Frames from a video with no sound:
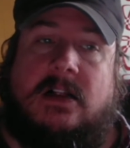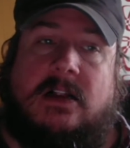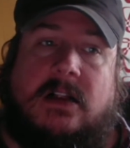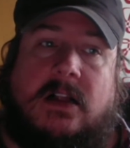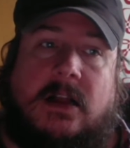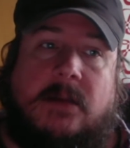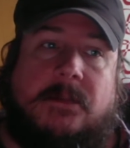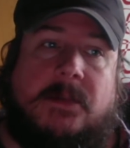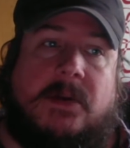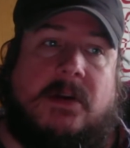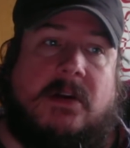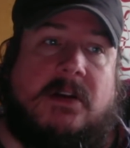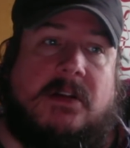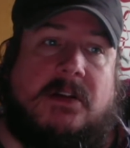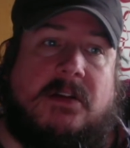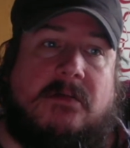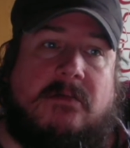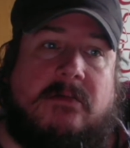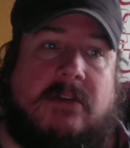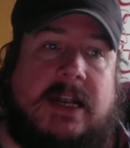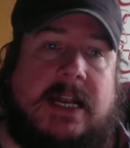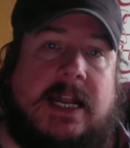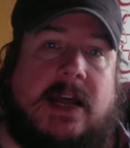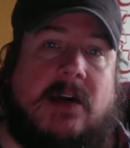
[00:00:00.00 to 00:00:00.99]
I'm going to
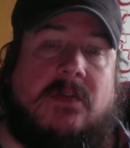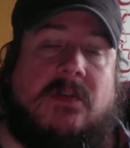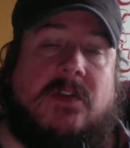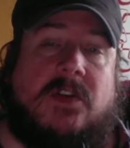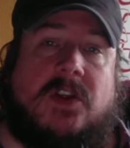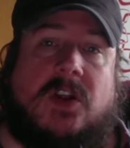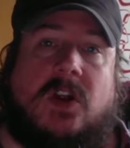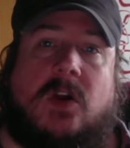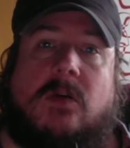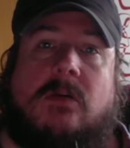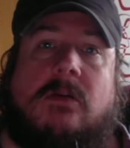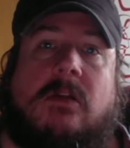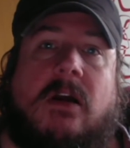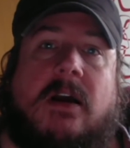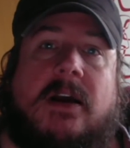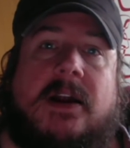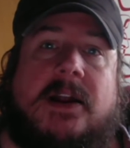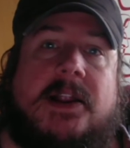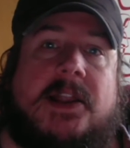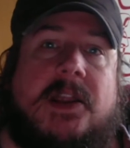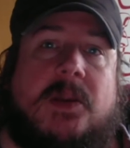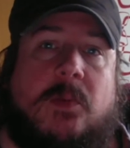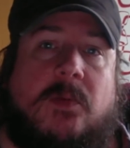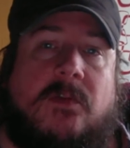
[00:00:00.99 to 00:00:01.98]
read out the 2
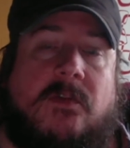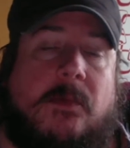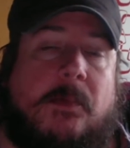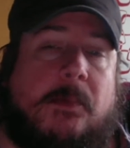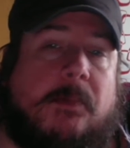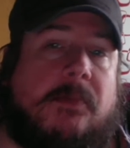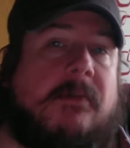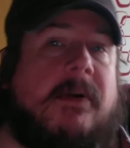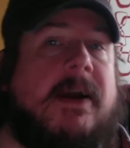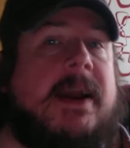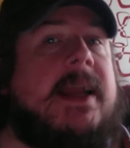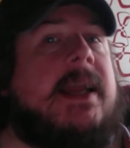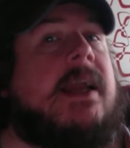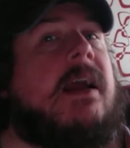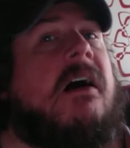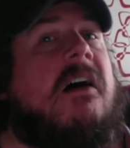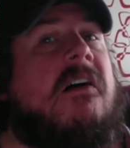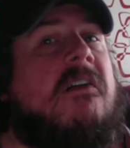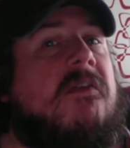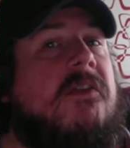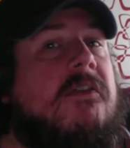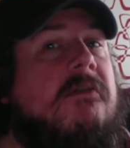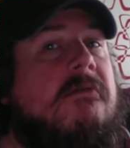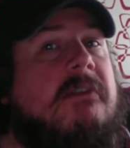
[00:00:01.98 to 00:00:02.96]
lines with a break
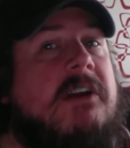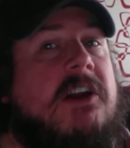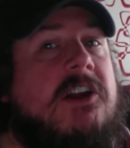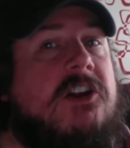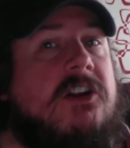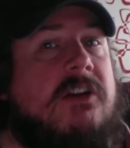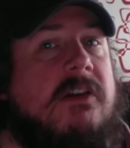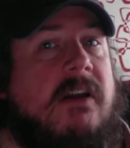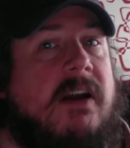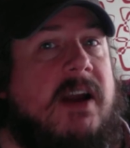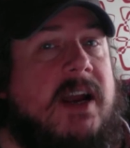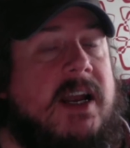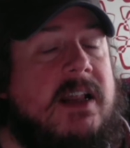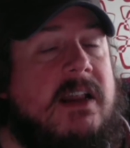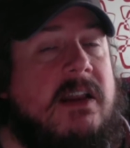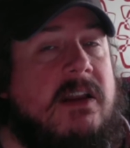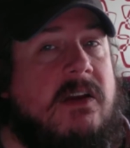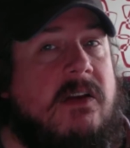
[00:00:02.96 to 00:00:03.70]
after each line.